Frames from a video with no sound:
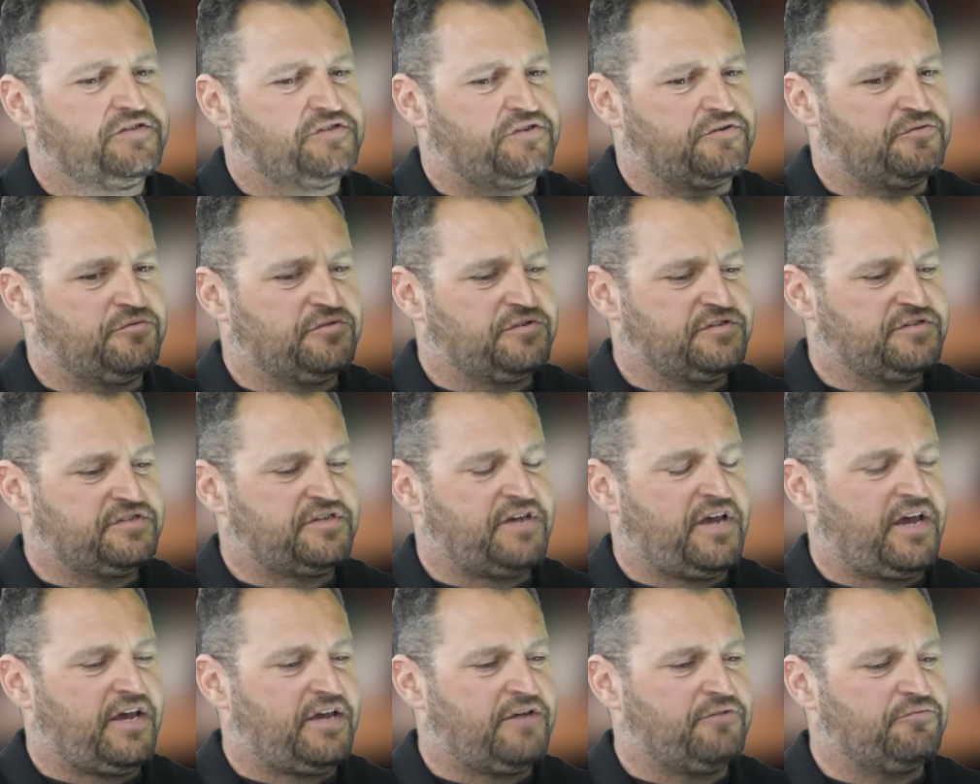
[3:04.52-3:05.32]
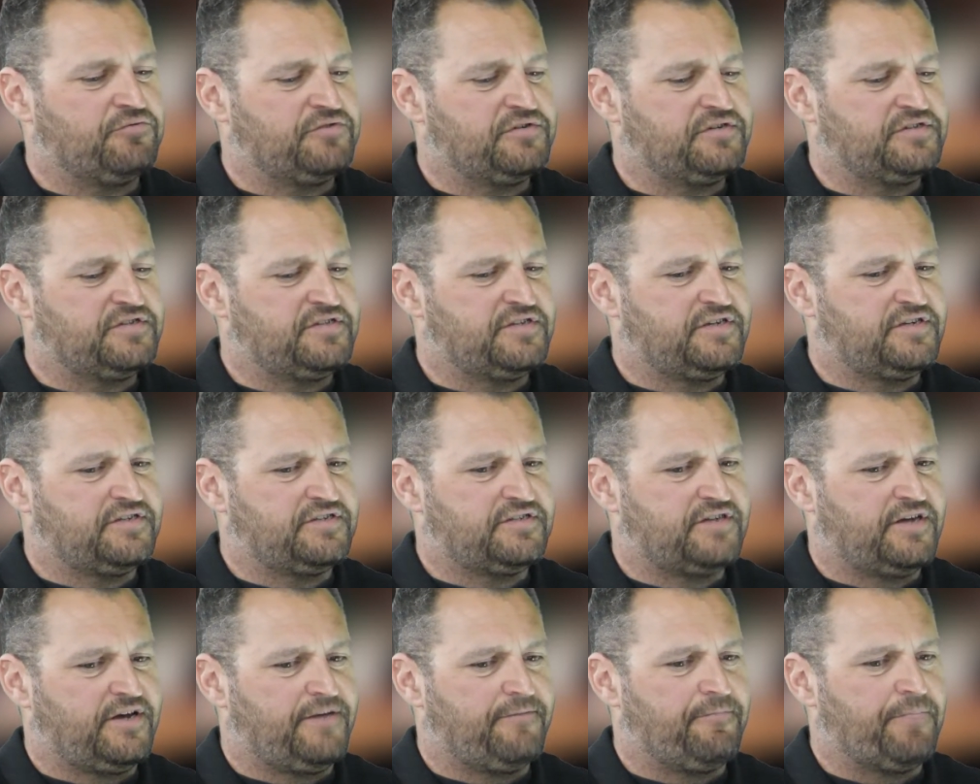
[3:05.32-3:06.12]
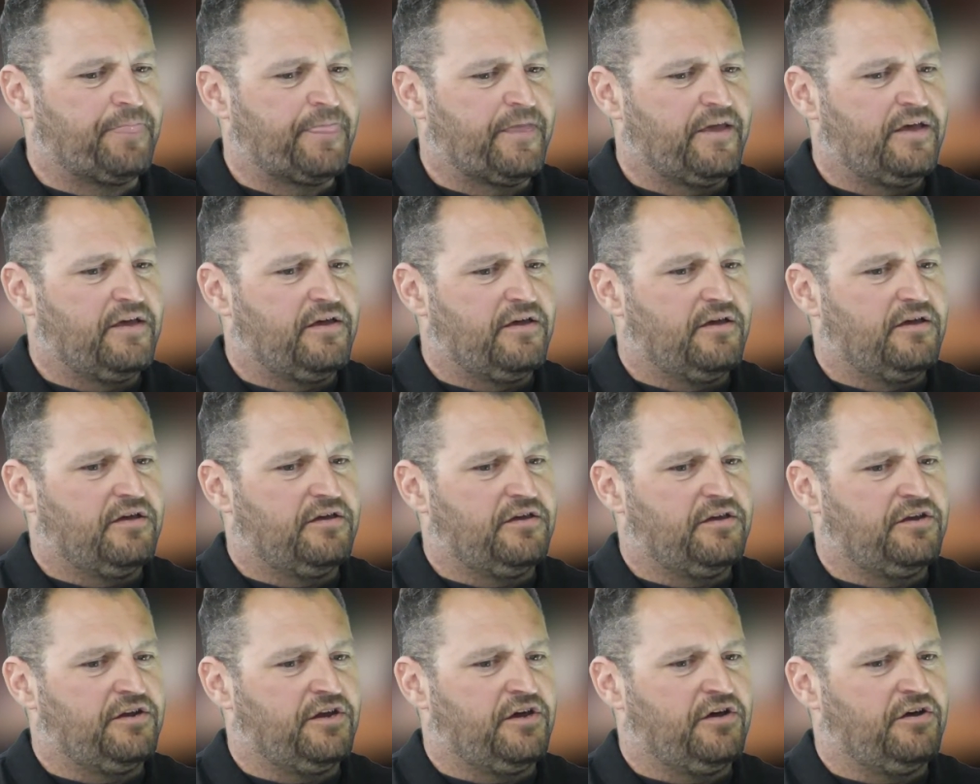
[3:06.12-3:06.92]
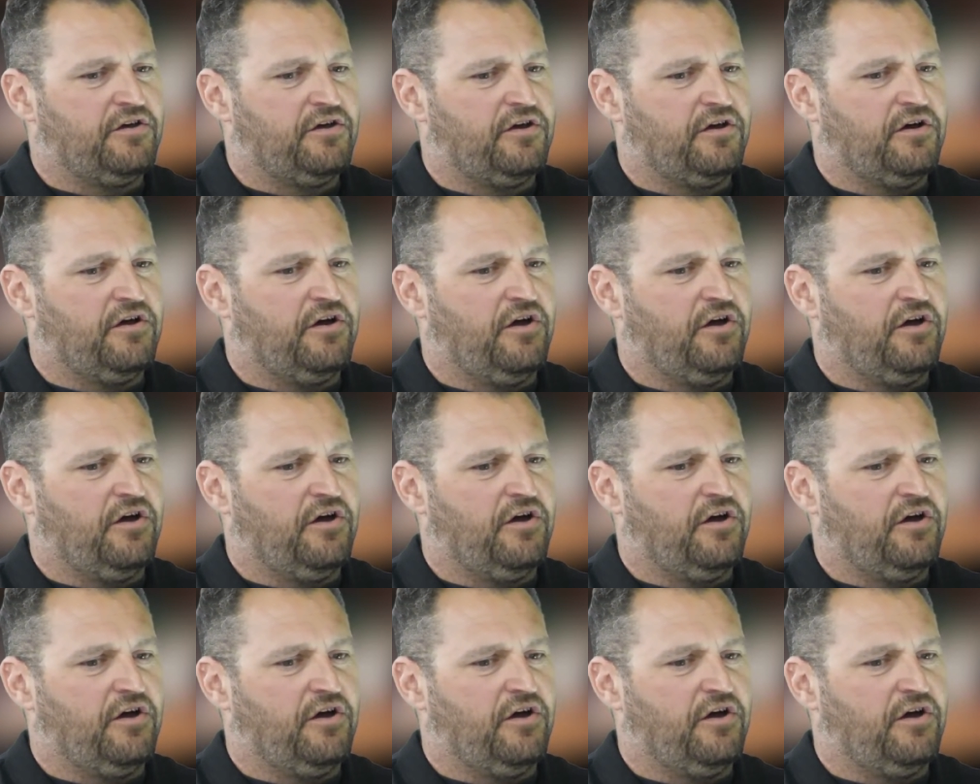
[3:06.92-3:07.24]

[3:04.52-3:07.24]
that I wanted to say was that, you know,